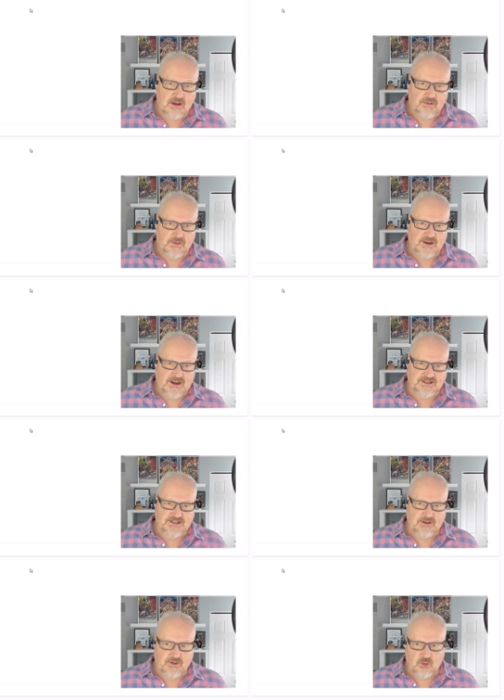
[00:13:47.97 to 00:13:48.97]
but the next
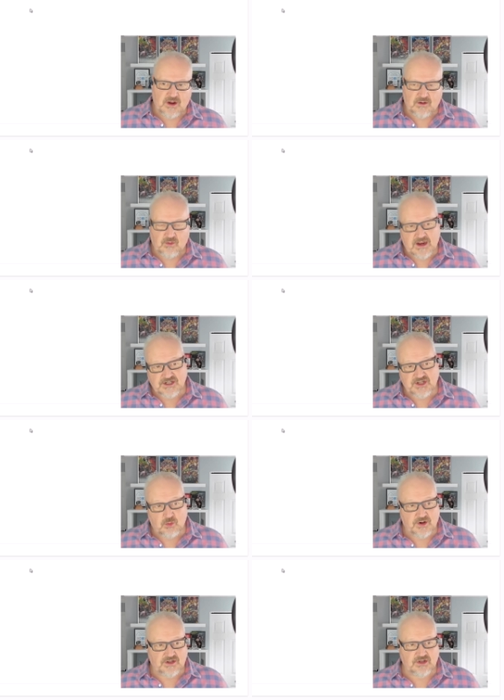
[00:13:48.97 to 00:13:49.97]
thing we actually
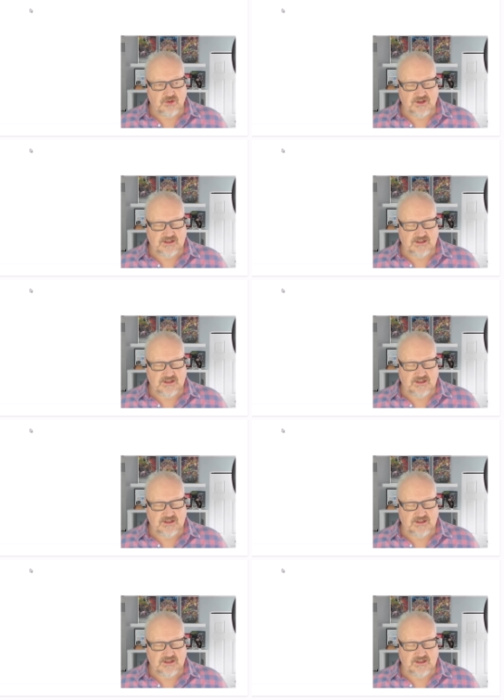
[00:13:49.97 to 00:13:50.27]
want to do